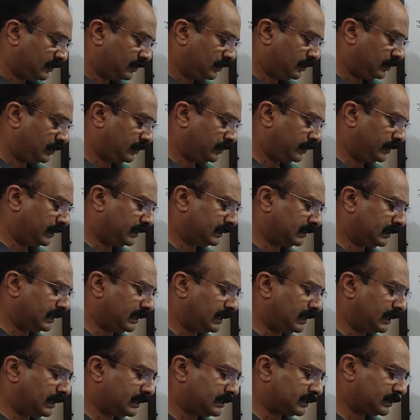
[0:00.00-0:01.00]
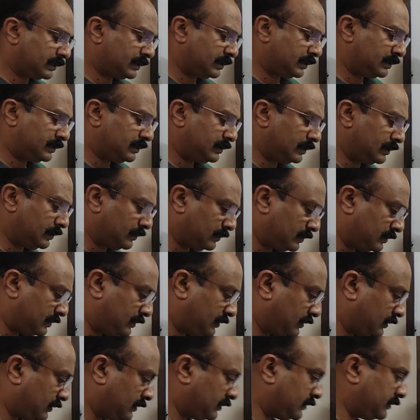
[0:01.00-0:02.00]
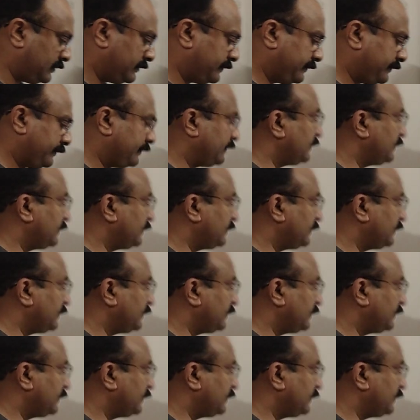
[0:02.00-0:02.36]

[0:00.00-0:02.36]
doing the next question also,